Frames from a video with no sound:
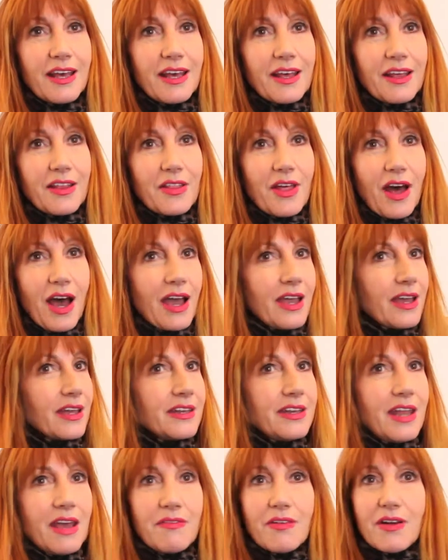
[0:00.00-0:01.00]
that I had
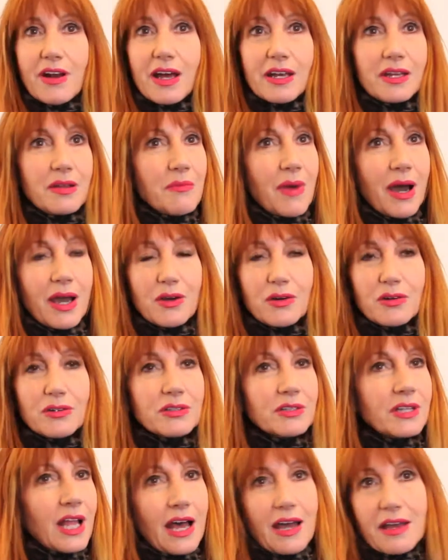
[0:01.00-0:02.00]
never had in my
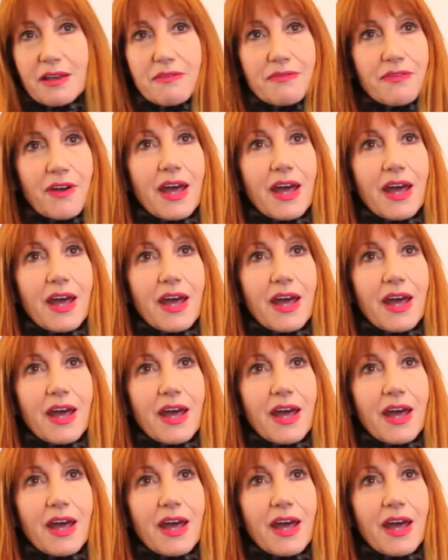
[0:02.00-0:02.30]
whole life,